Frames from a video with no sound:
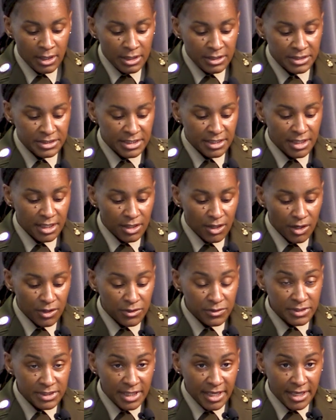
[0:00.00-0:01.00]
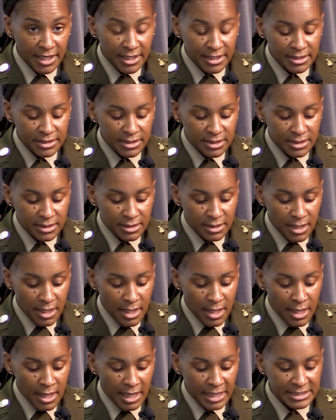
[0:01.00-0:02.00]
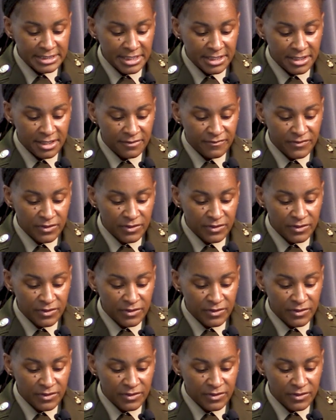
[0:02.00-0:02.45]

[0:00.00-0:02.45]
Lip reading: Lieutenant Colonel Sands attended